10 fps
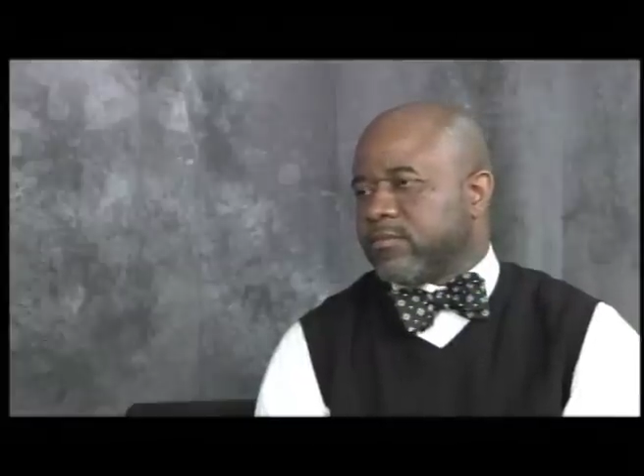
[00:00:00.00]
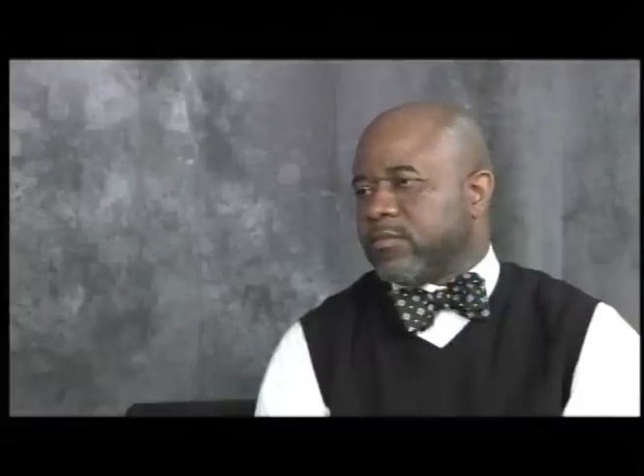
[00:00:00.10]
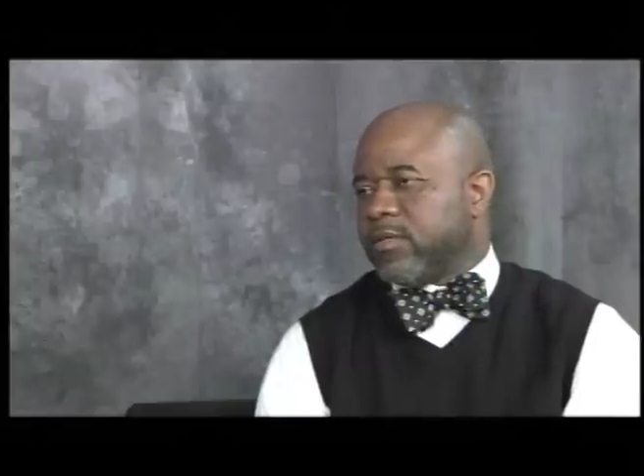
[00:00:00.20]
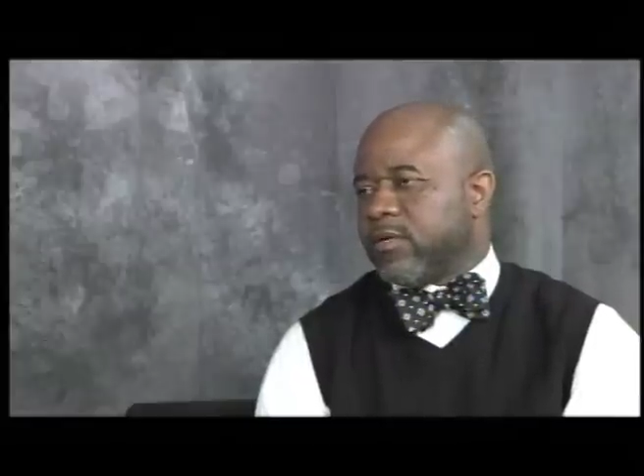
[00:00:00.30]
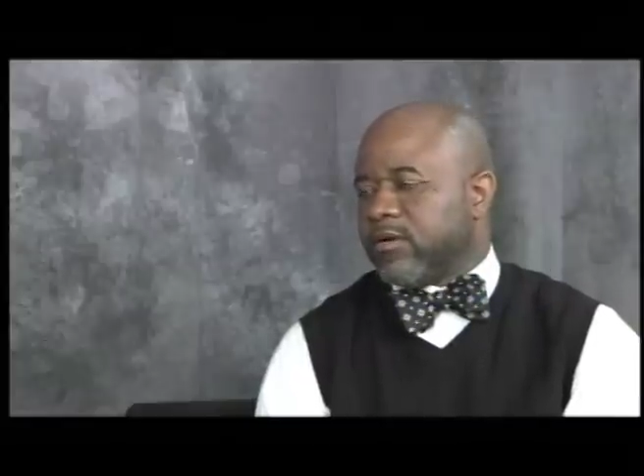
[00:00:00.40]

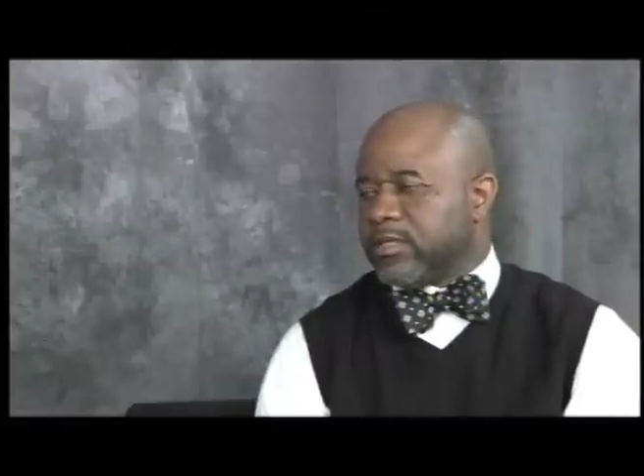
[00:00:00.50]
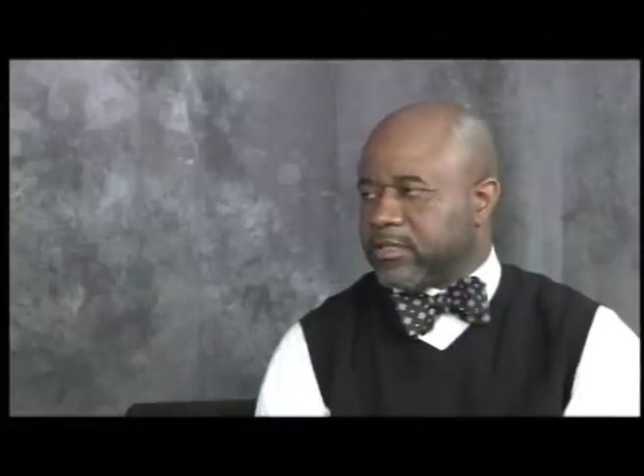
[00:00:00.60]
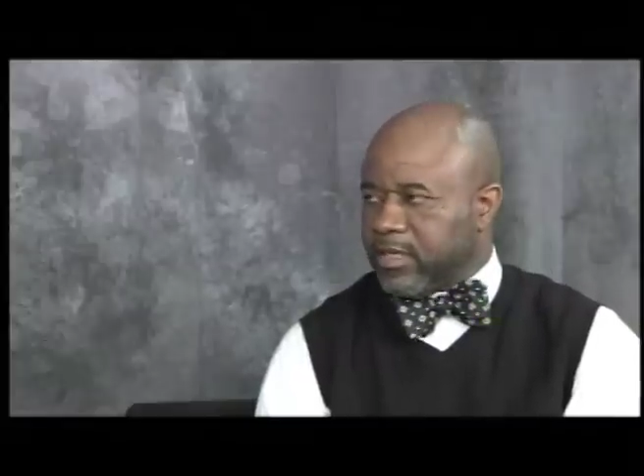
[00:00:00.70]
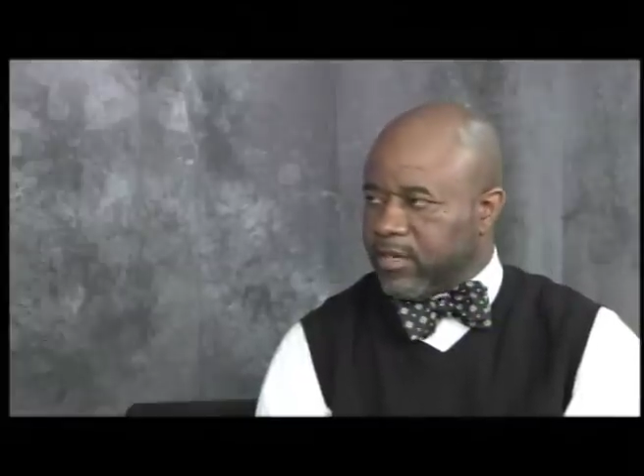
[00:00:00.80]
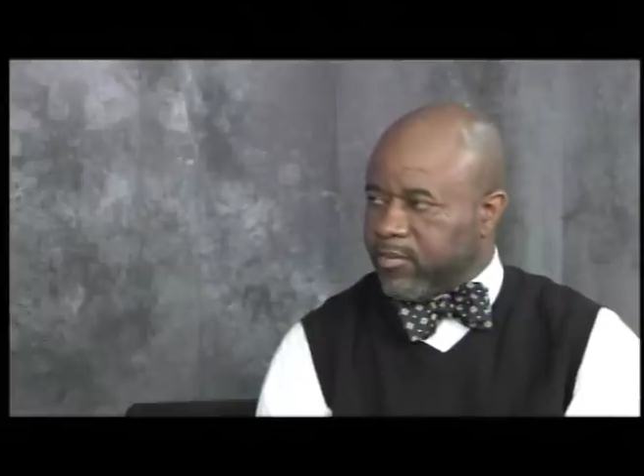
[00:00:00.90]
you know a
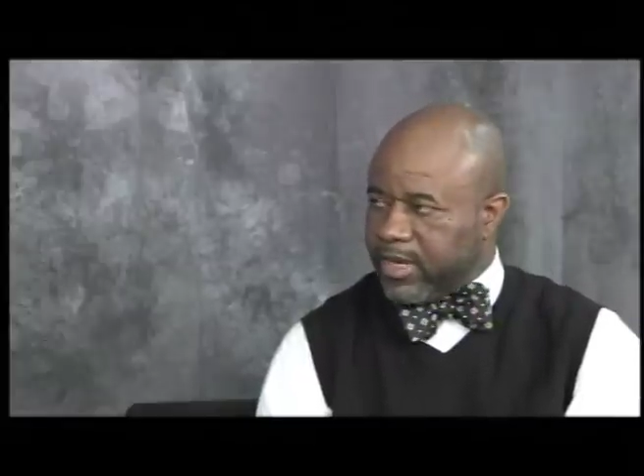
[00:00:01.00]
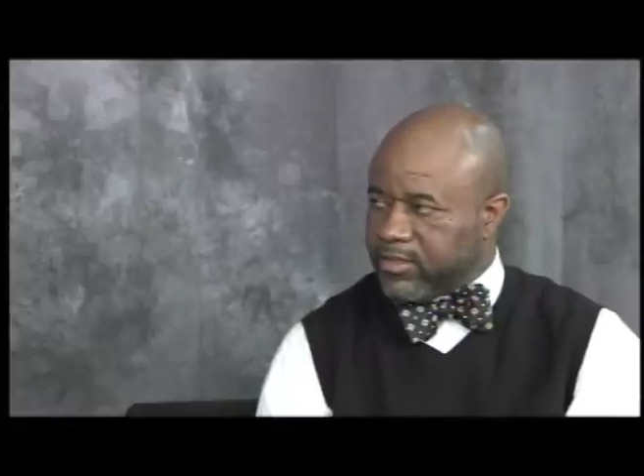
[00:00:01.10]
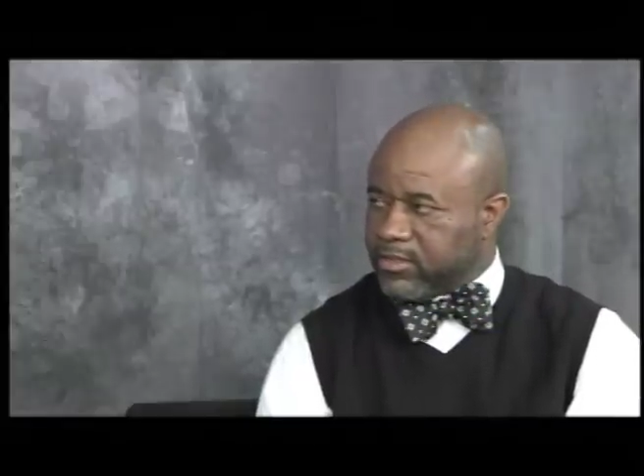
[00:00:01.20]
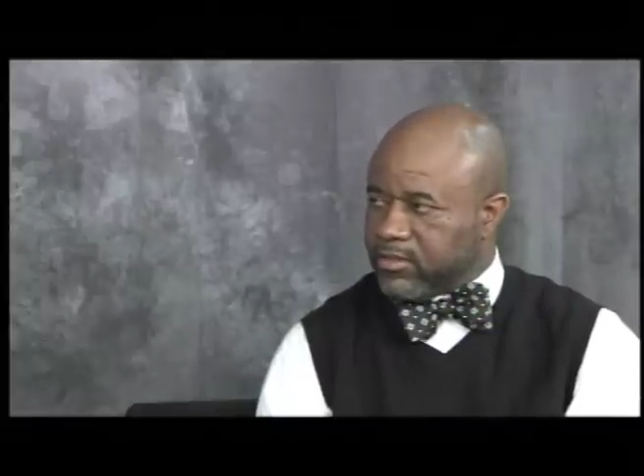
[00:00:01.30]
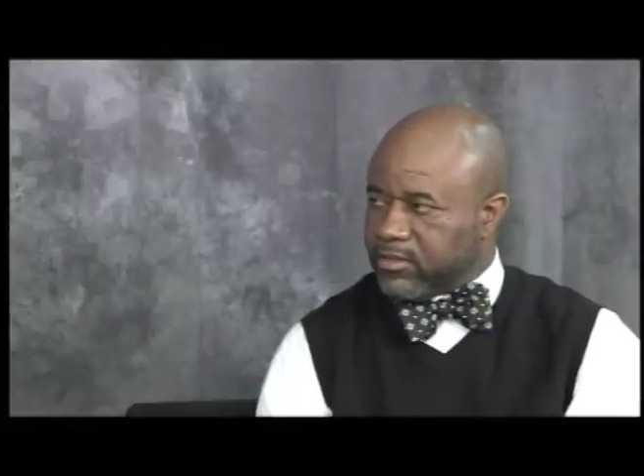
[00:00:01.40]
STEM
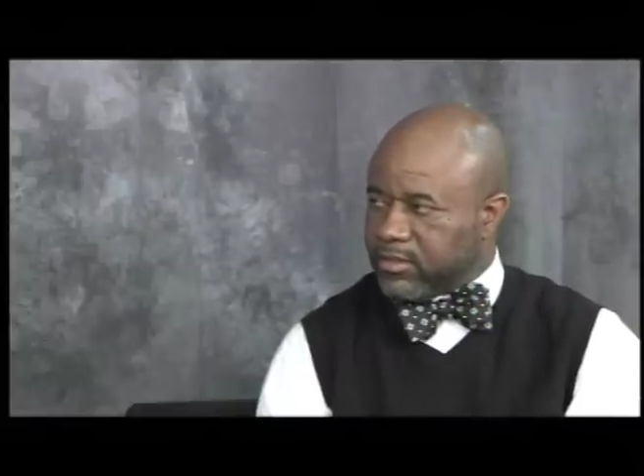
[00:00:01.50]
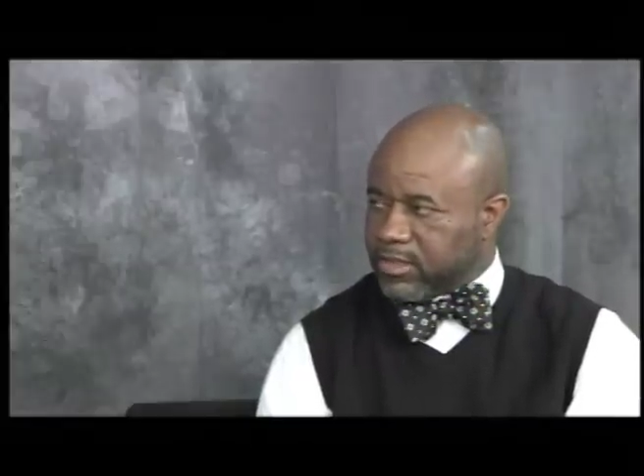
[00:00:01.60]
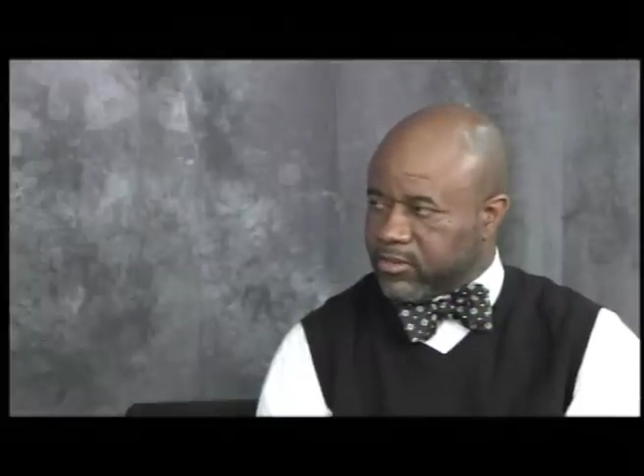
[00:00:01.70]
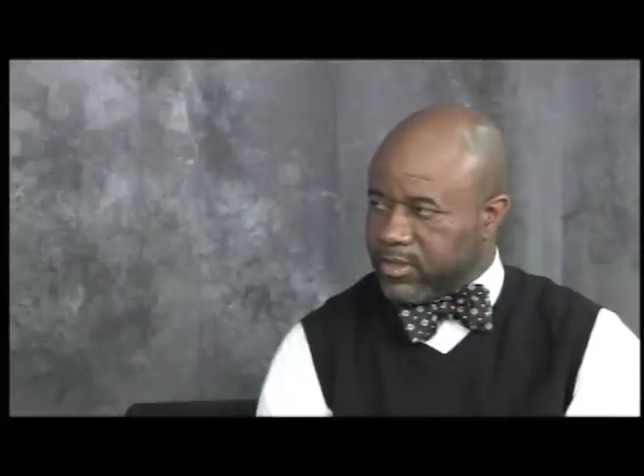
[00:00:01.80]
major, that's